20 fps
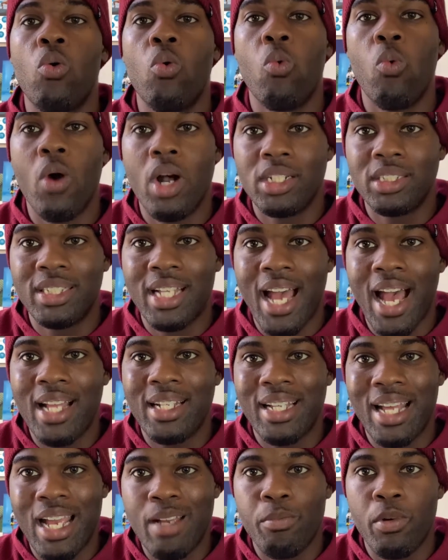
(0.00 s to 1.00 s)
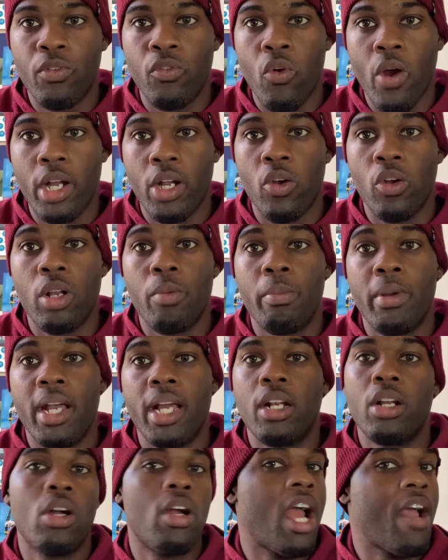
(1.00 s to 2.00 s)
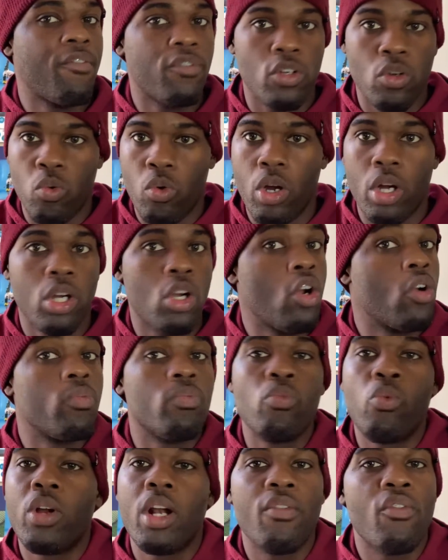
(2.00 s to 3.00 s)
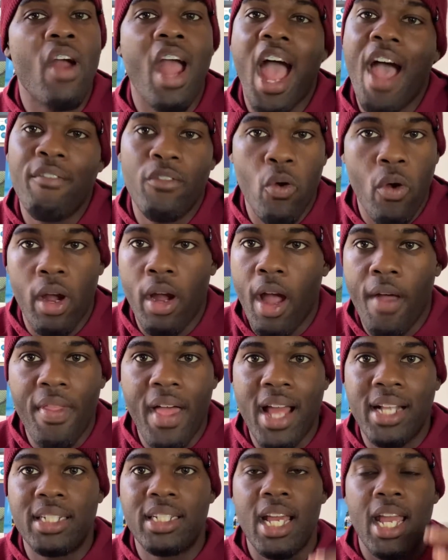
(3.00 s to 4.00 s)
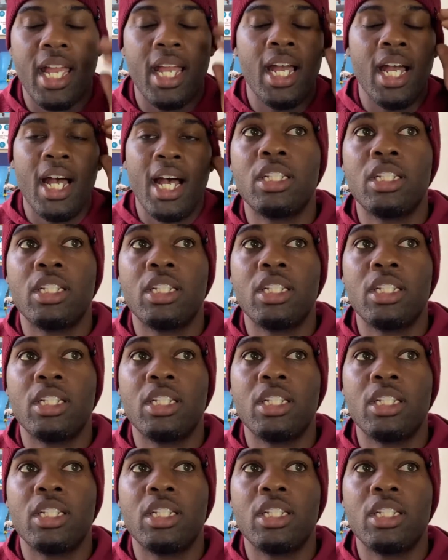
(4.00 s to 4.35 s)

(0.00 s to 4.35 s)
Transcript: once at night before I go to bed or after work or whatever I have going on that day.